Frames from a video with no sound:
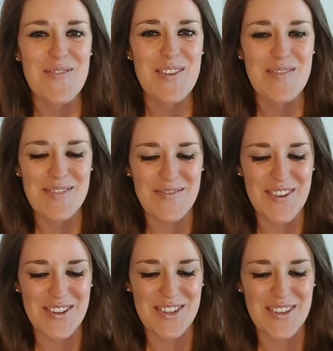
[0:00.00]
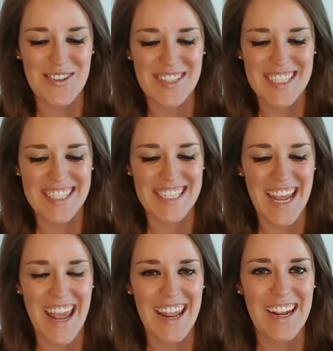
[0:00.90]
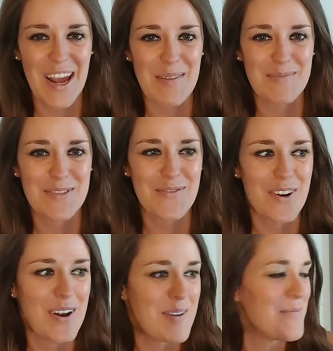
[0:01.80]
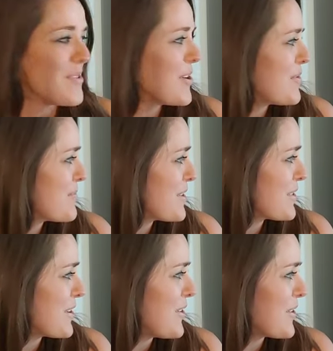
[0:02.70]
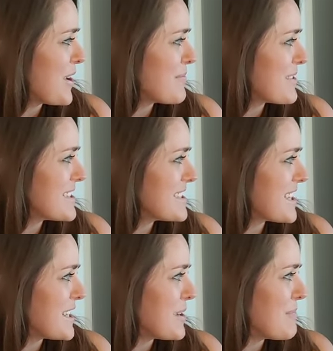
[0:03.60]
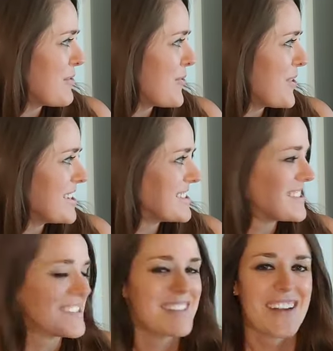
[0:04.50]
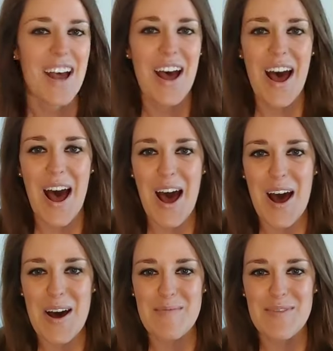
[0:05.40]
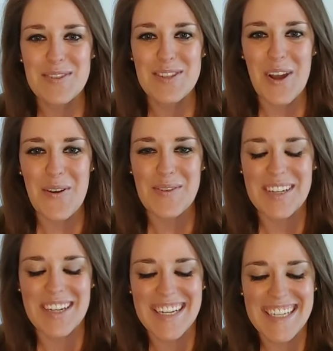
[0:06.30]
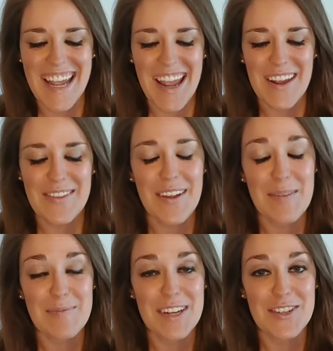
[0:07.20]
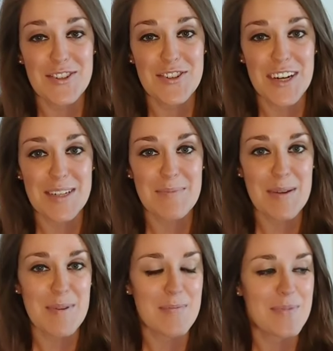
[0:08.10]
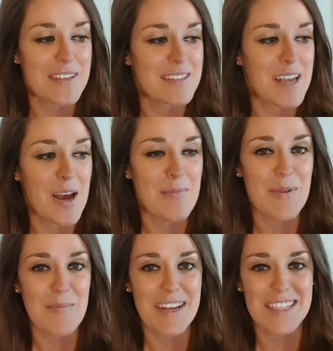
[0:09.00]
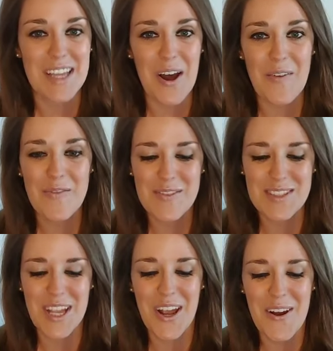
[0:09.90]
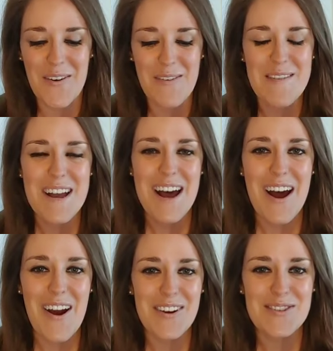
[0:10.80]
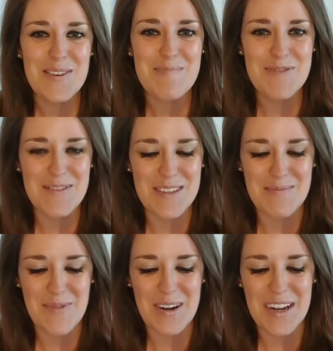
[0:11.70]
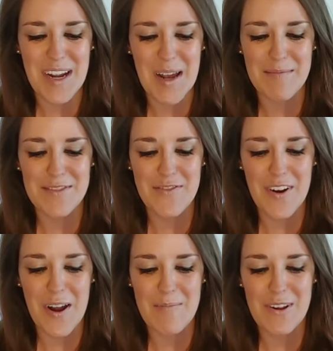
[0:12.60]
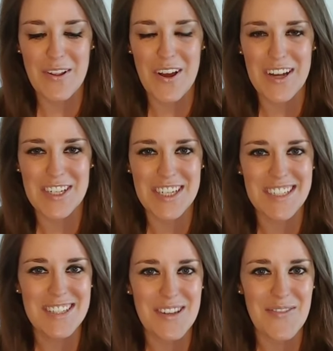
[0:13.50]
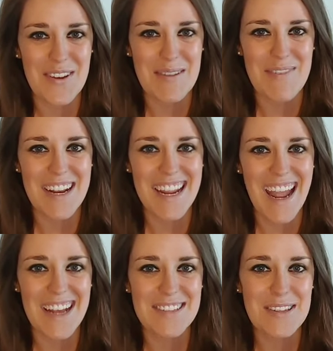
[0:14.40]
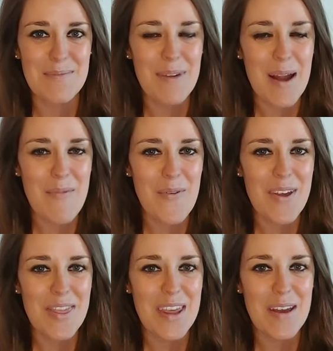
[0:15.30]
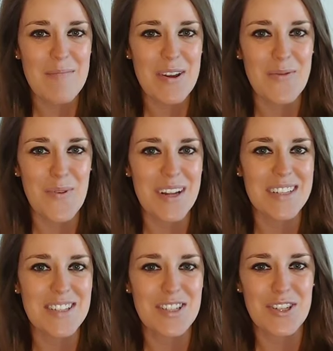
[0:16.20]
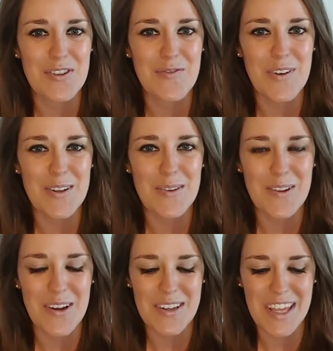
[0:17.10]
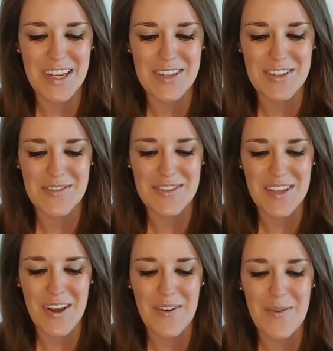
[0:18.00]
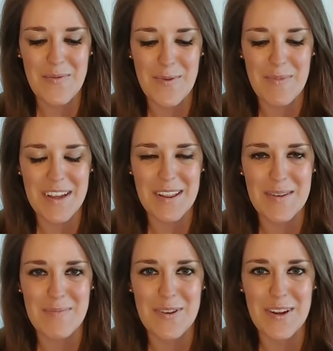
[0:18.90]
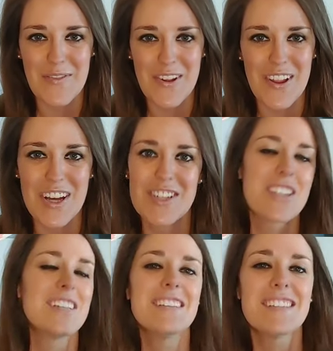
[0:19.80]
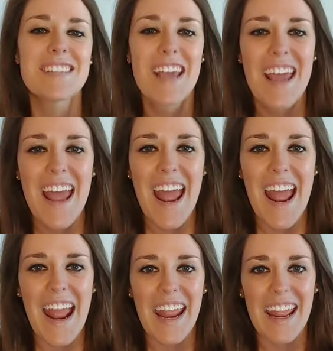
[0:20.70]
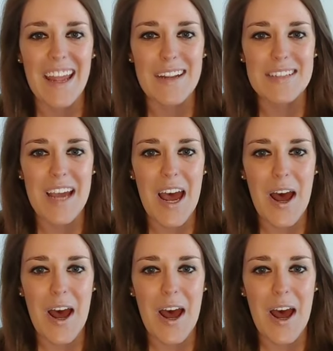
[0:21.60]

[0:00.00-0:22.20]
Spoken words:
room devotional today comes from, here they all come because they can hear my voice. So today, I'm getting distracted by puppies myself. So our scripture this morning comes from Colossians. So if anybody has their Bible with them and wants to follow along, they can do so. We'll be in the book of Colossians. And